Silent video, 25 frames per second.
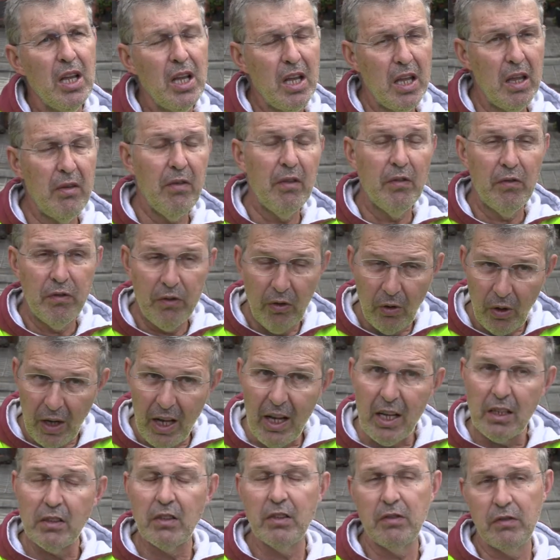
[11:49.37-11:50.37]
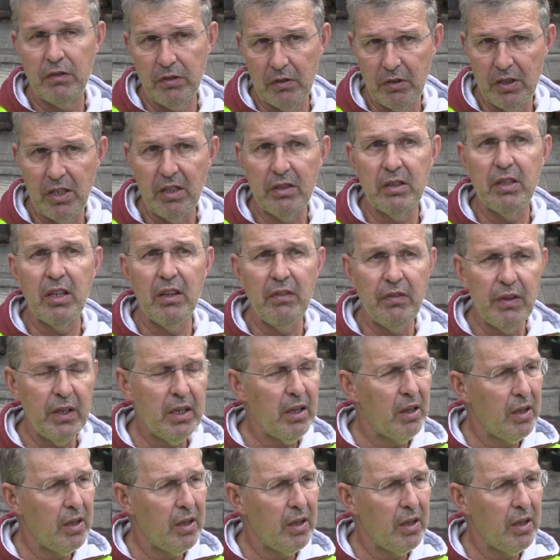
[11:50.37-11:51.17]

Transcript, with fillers: Even for us, for scientific,